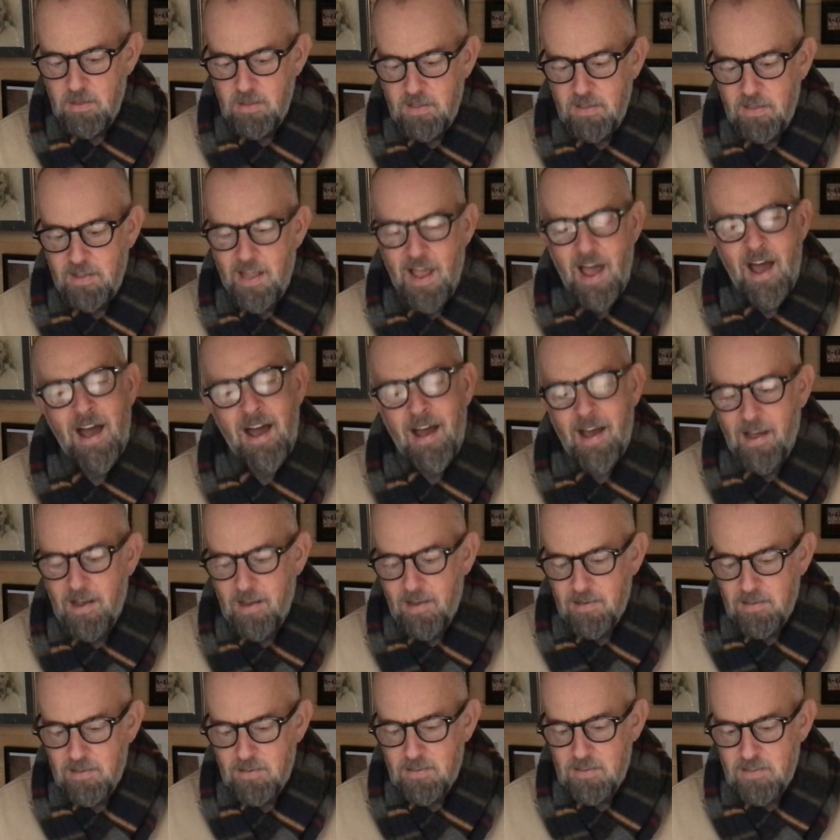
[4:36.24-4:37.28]
"Nah,"
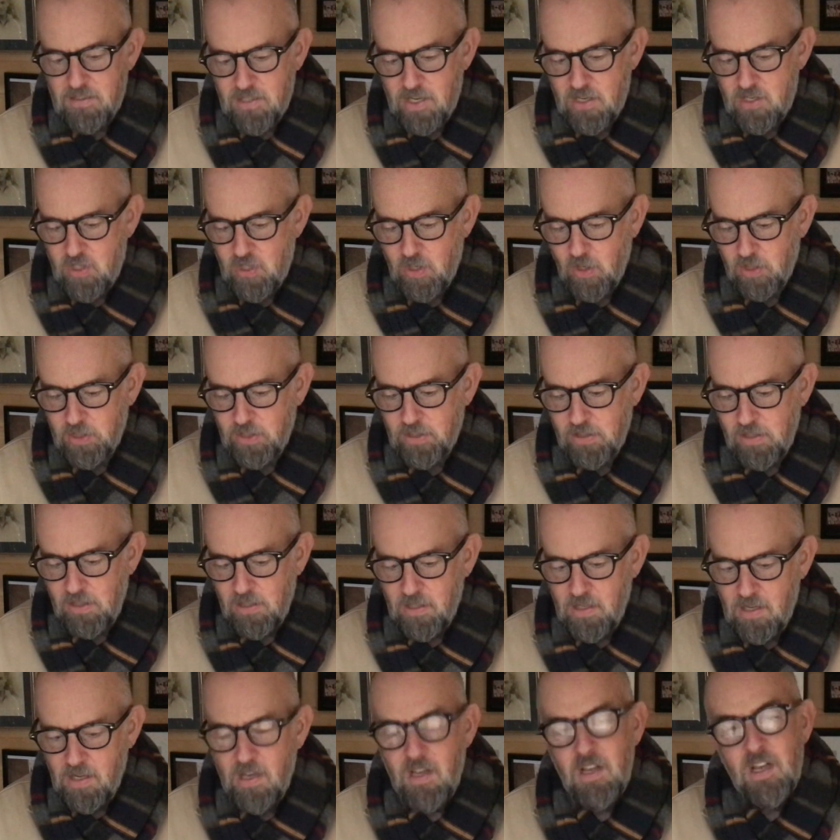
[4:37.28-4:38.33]
said Josh.
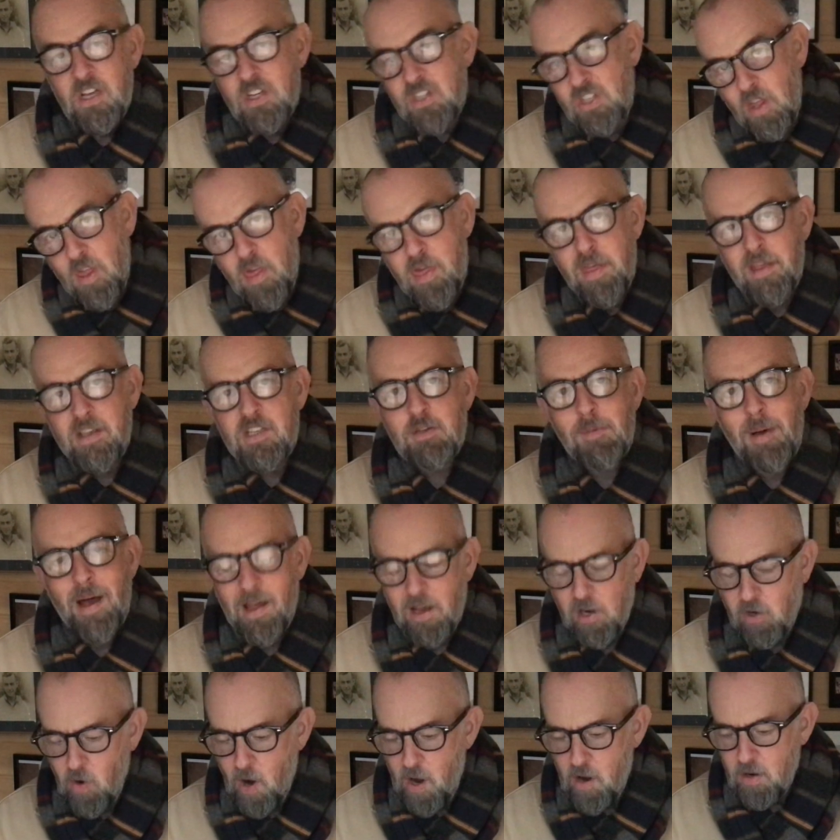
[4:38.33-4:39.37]
"See, the things about
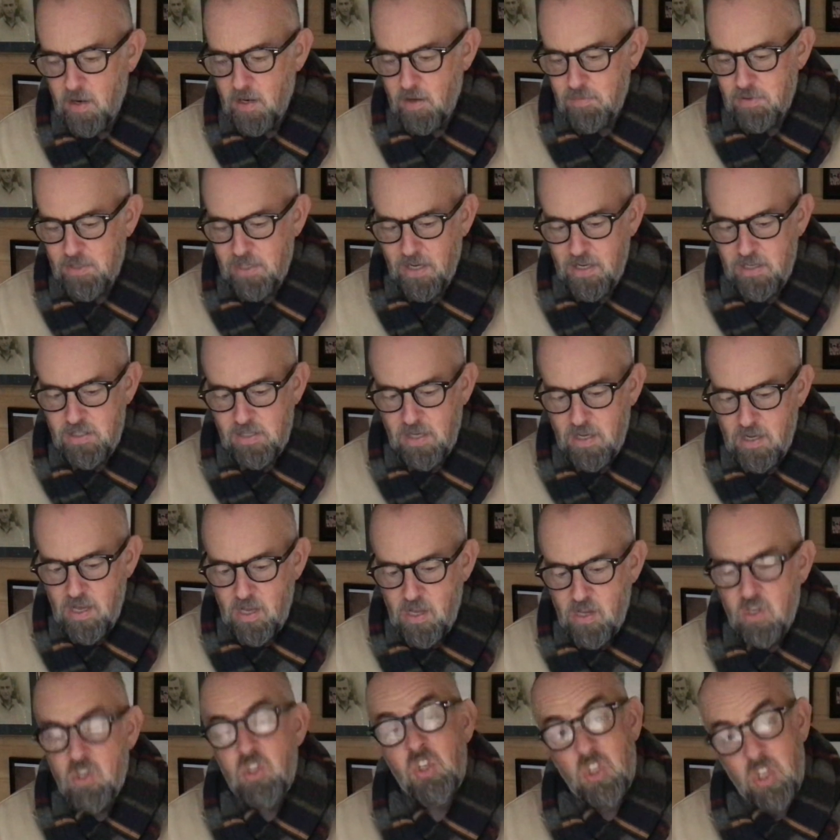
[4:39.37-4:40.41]
grown-ups is,
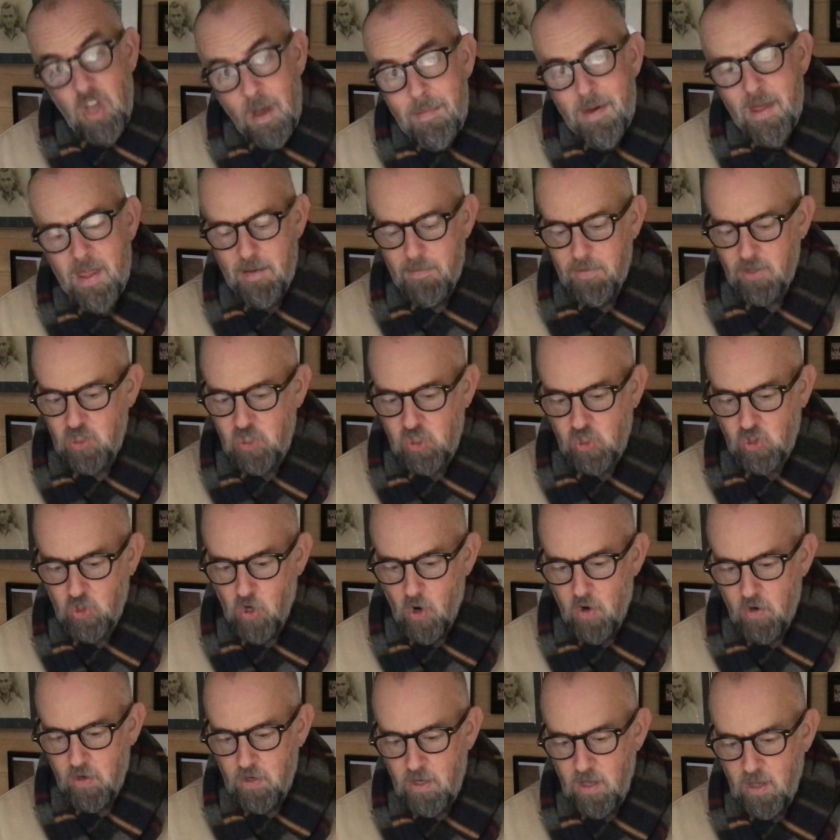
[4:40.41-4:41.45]
some of them are
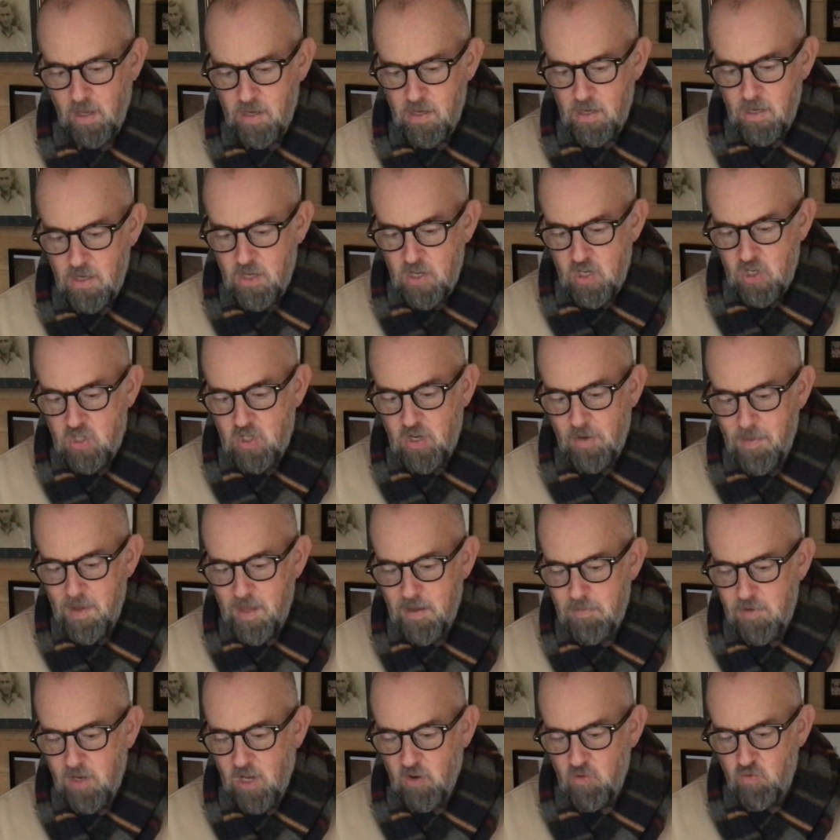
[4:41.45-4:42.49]
strong, some of
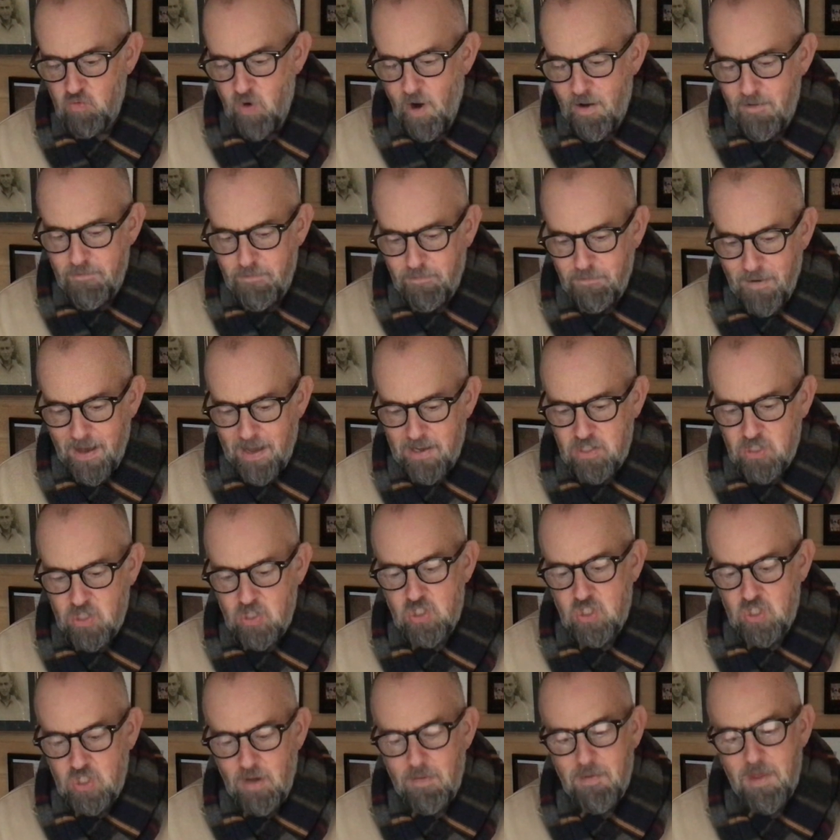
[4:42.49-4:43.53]
them can run fast, and
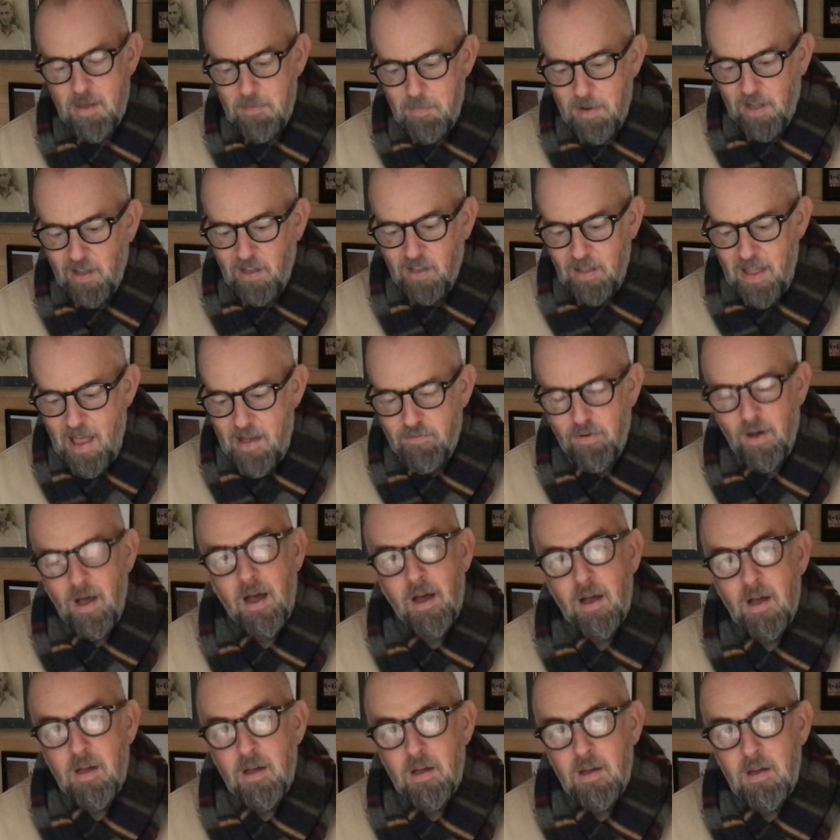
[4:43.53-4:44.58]
some of them are clever.
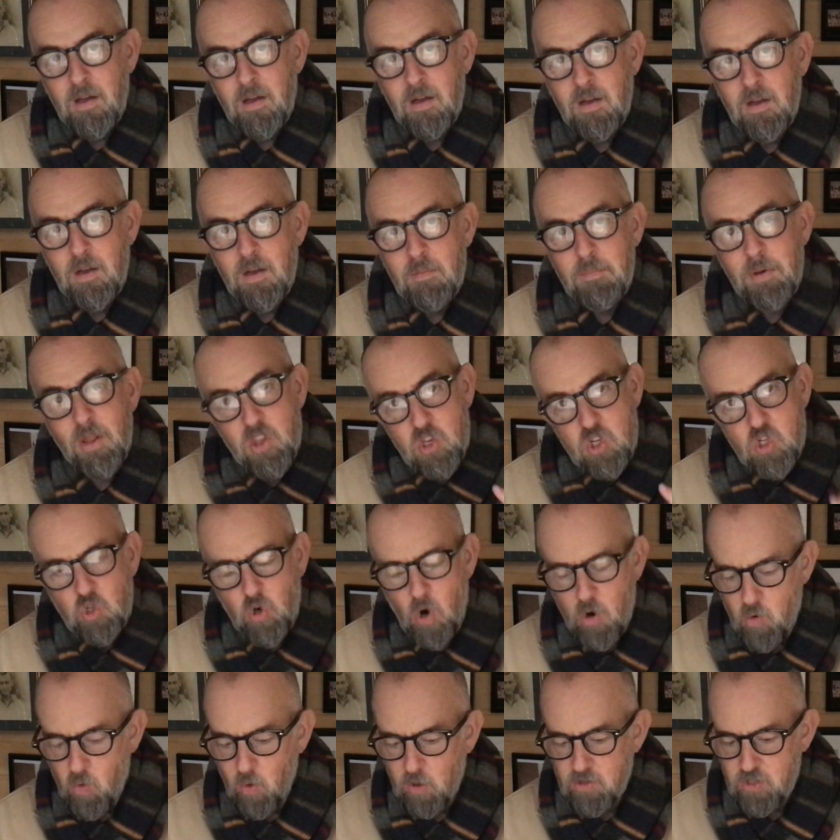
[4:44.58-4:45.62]
But the
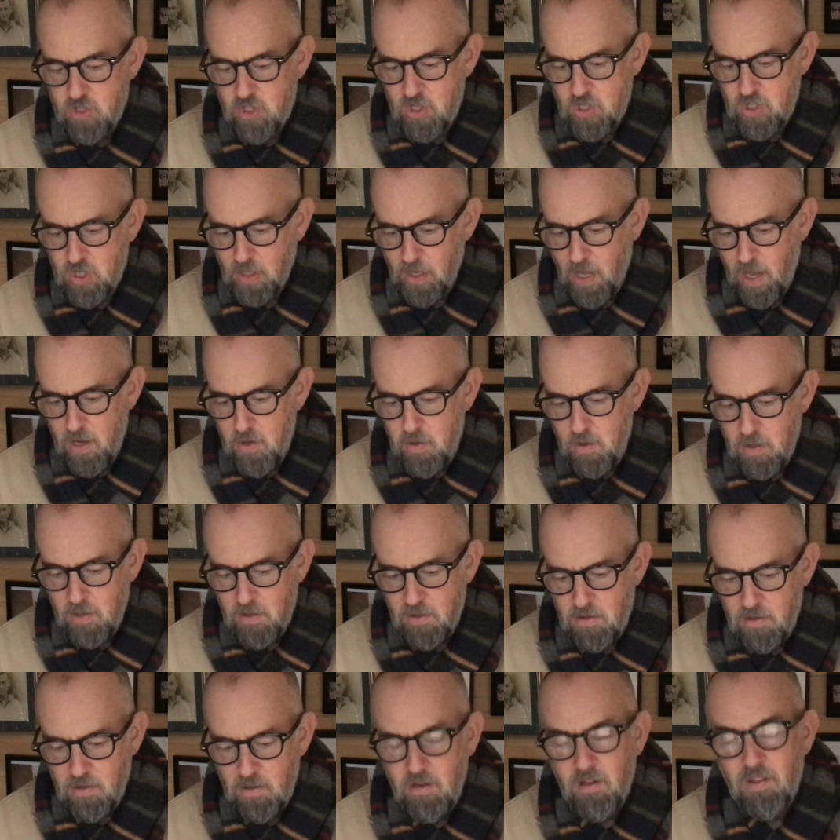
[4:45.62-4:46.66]
strong ones are slow,
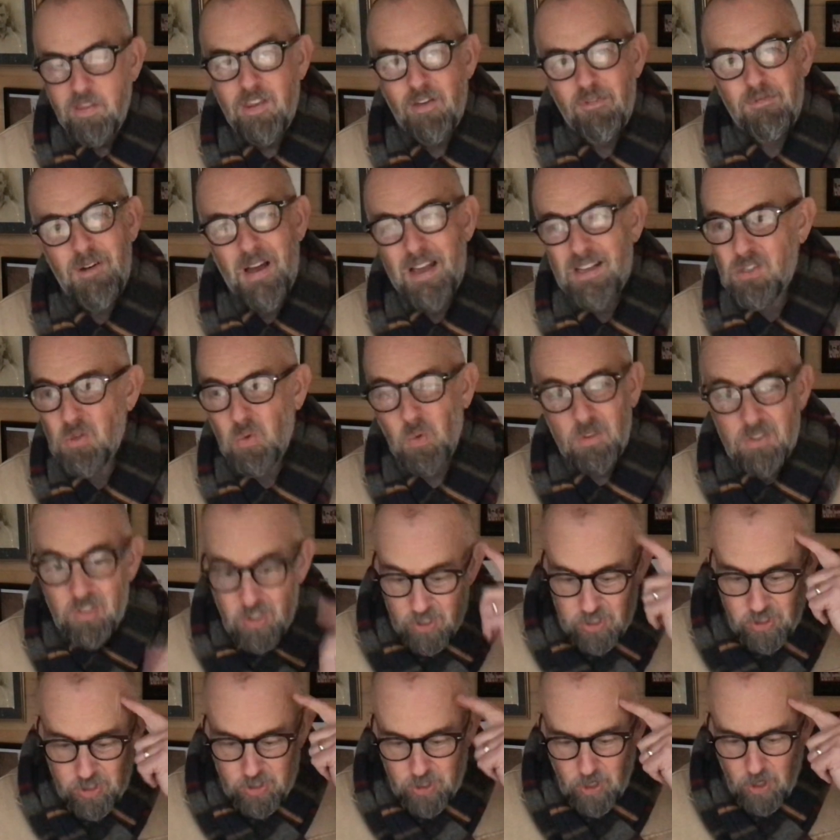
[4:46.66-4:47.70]
the fast ones are
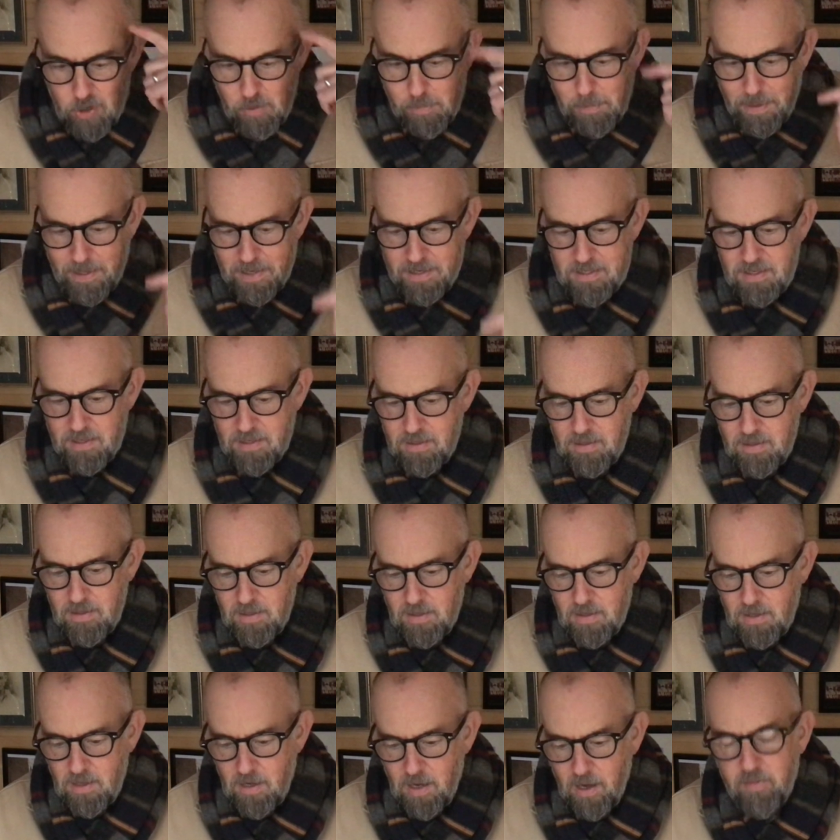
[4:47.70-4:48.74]
stupid,
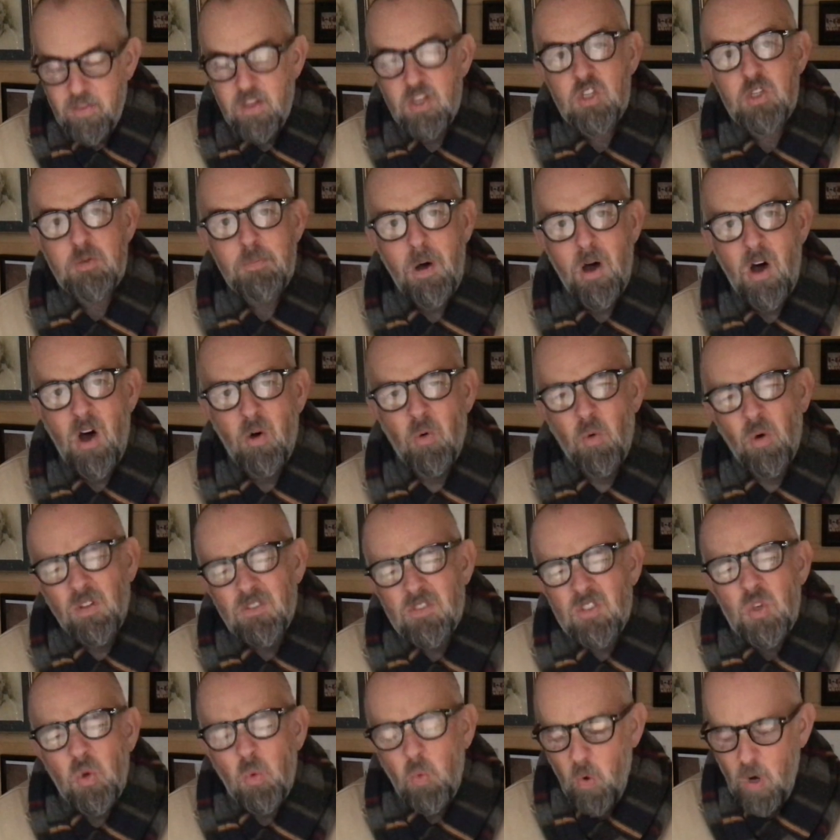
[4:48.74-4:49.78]
and the smart
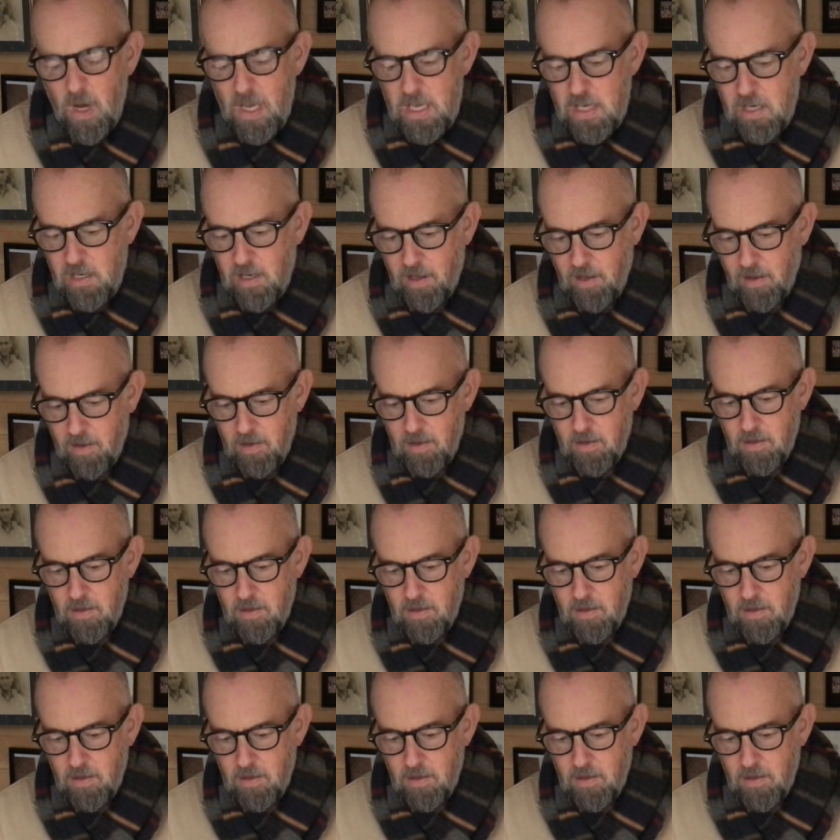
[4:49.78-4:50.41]
ones are weak."